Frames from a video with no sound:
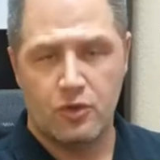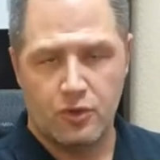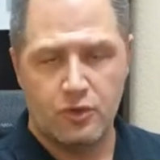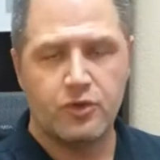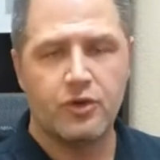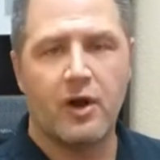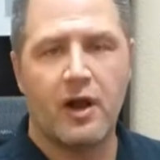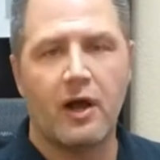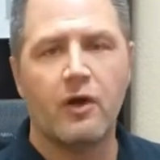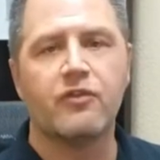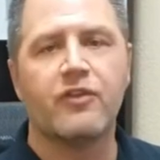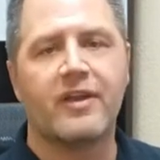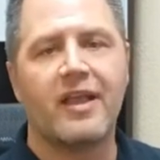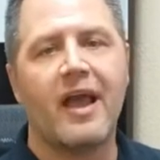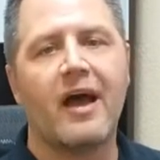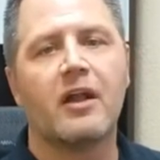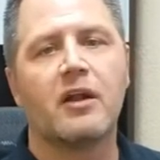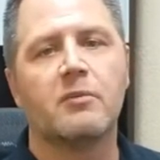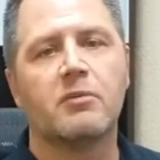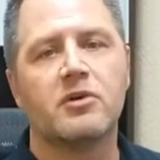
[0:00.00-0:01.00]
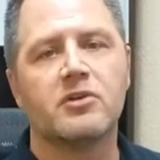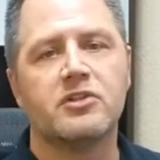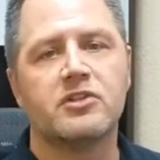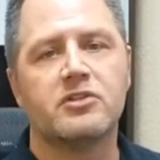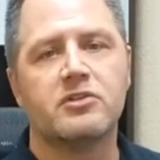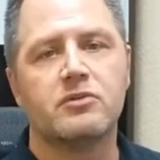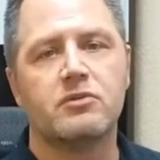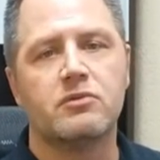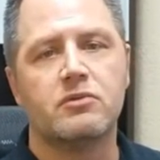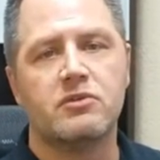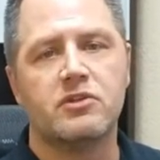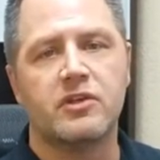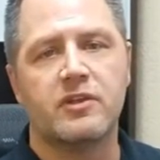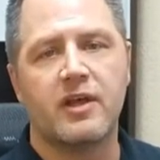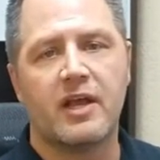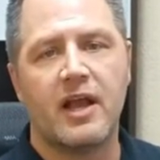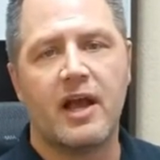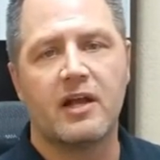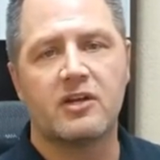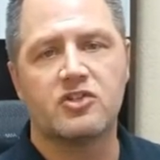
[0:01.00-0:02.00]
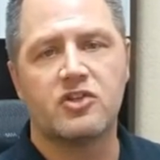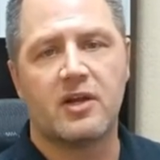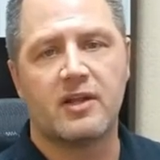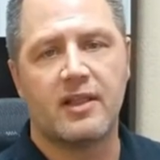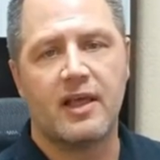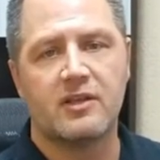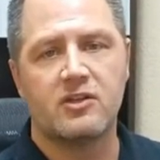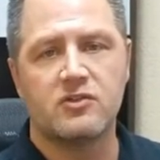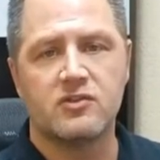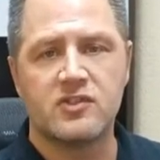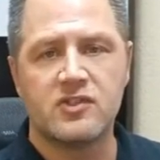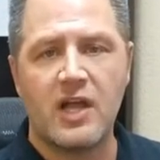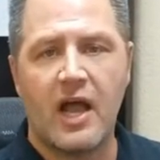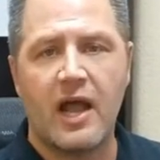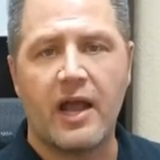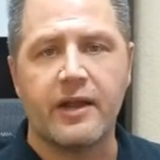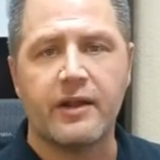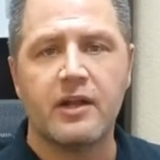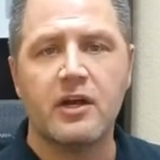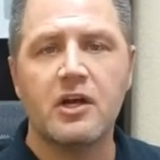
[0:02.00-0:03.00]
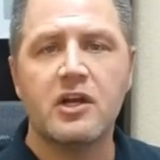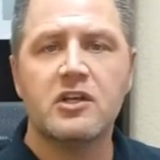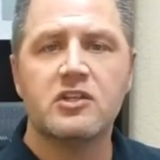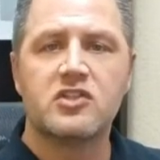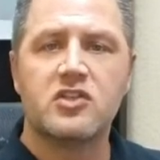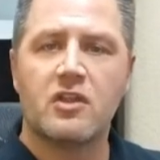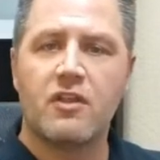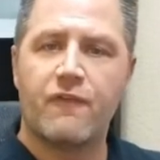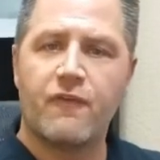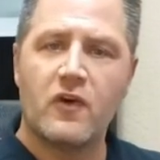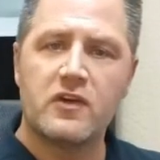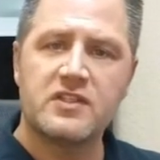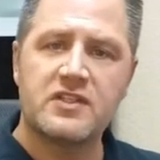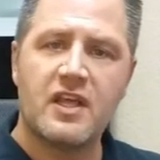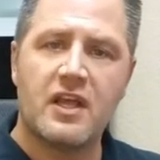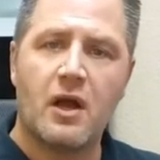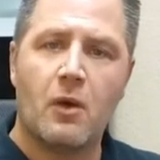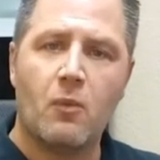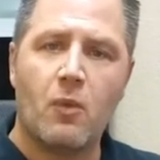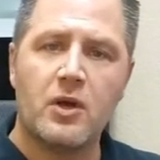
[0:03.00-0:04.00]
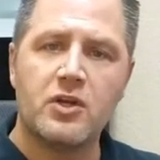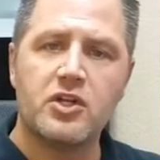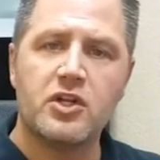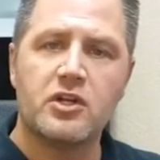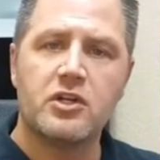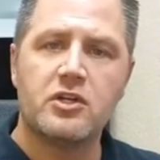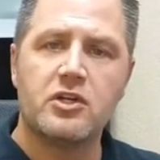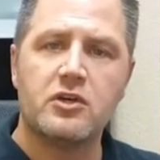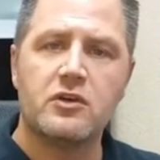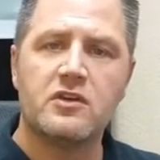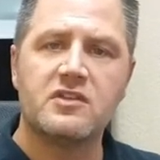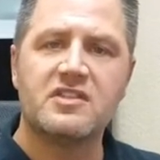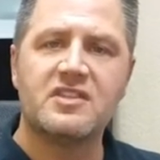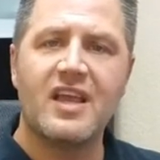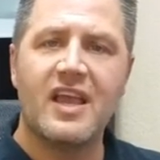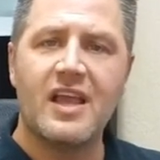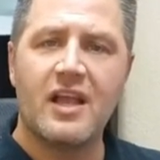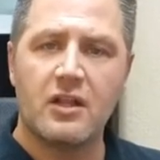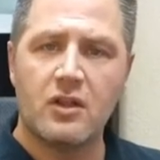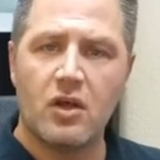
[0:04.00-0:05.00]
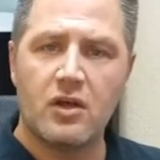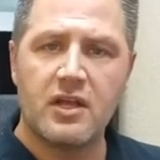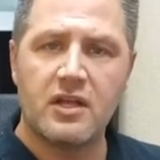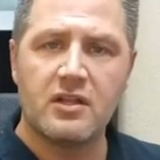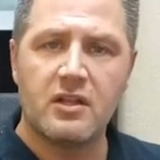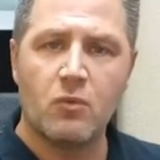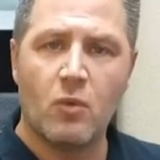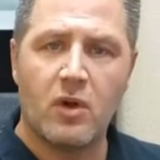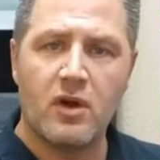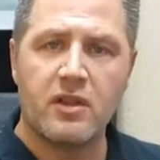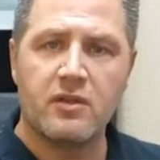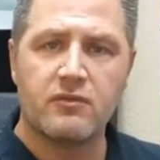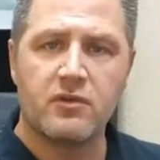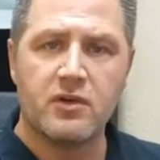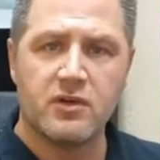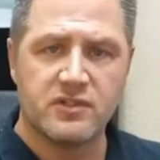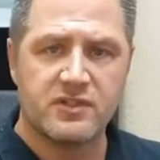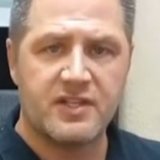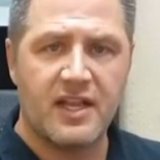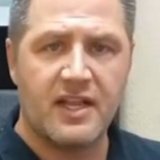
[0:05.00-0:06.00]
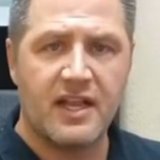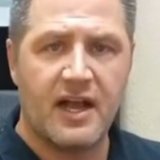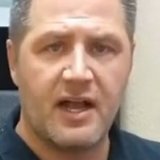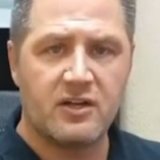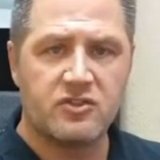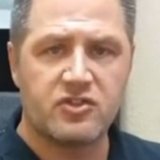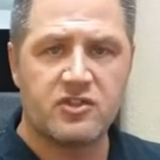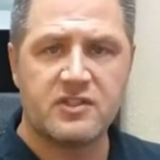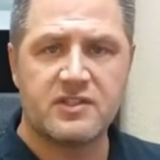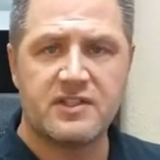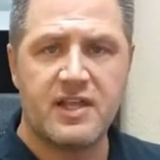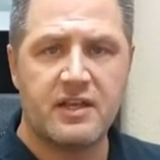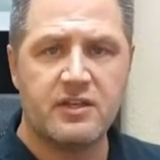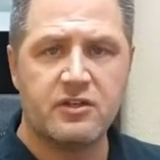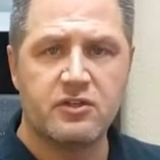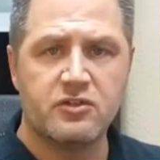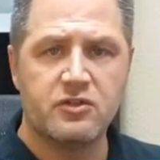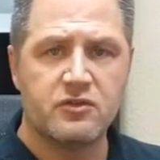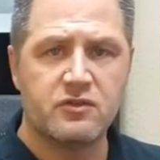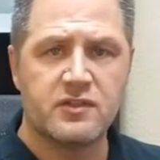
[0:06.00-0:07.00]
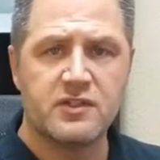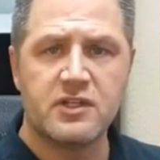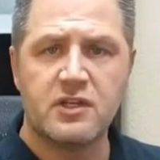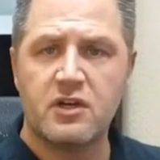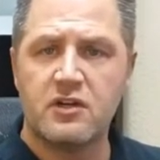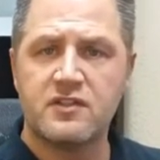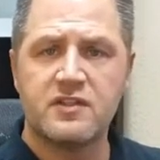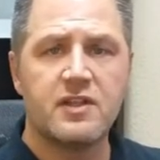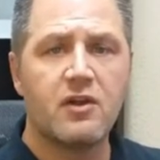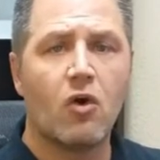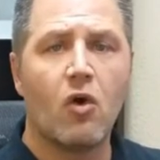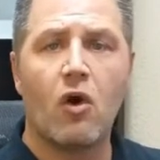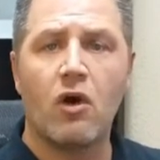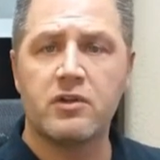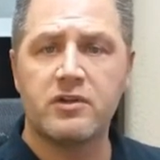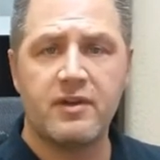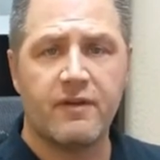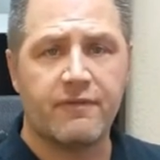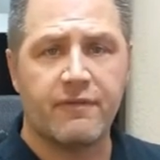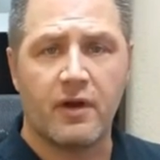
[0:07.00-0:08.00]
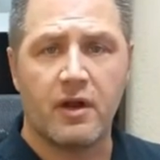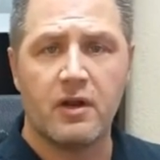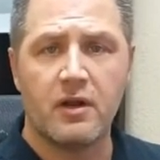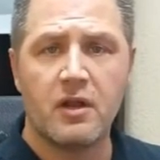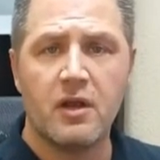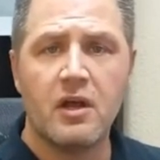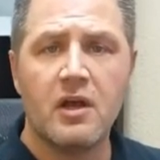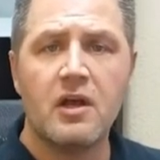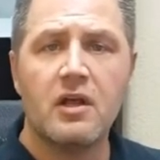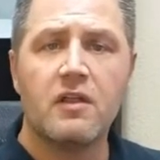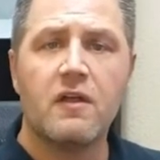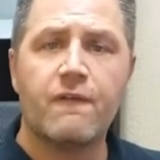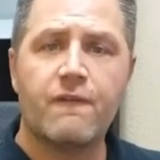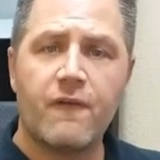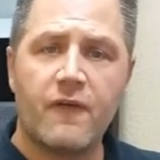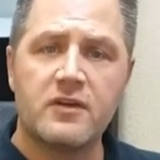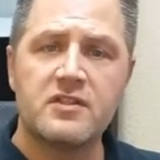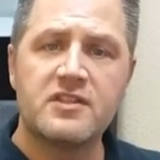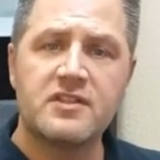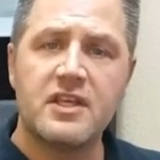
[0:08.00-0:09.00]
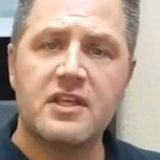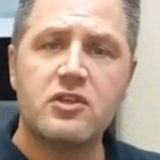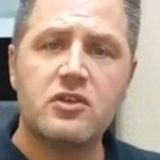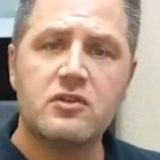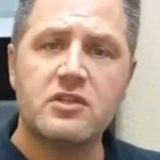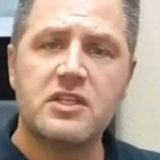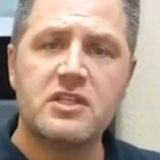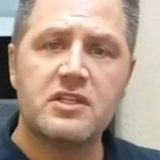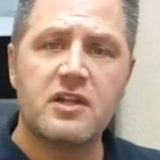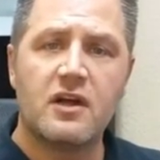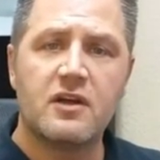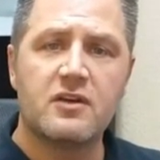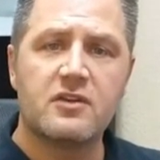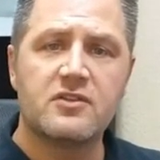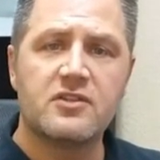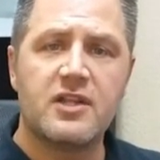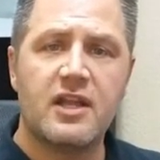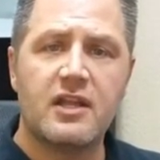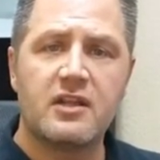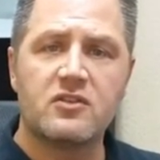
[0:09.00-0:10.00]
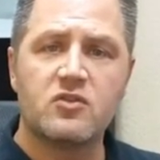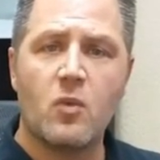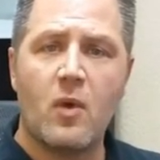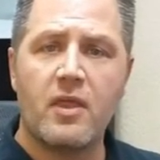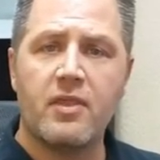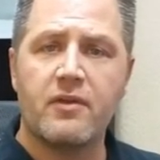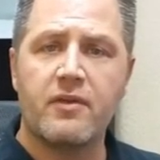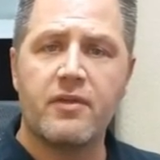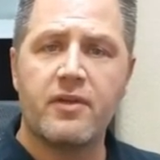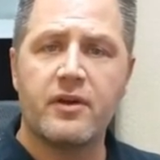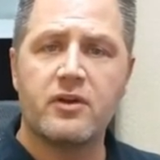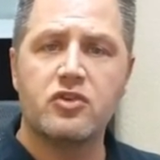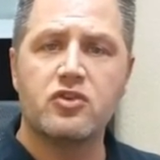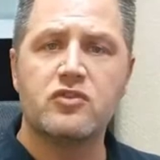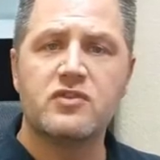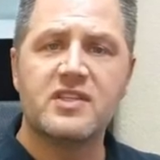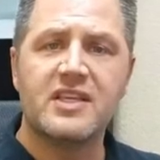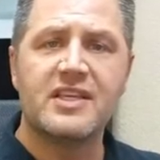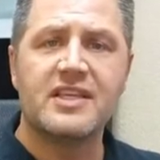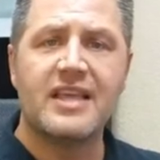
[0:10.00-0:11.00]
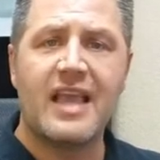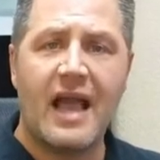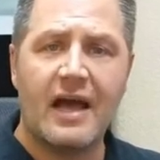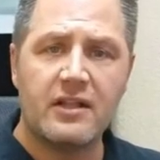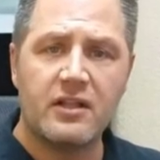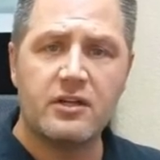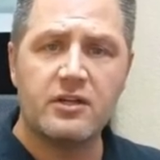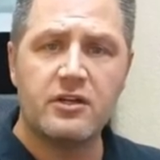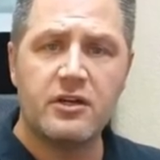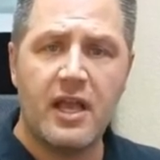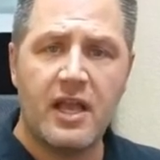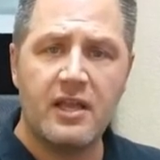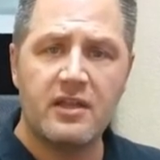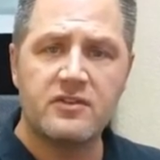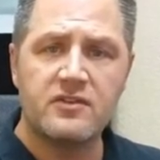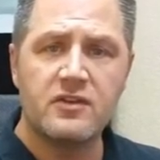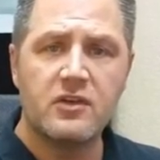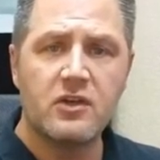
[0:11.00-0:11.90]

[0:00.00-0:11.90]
you're held accountable to, to the contract that you sign. So the first thing I want you to do is take a look at one of the real estate contracts that you're using, because they're all different. The first thing you need to understand is whether they're using calendar days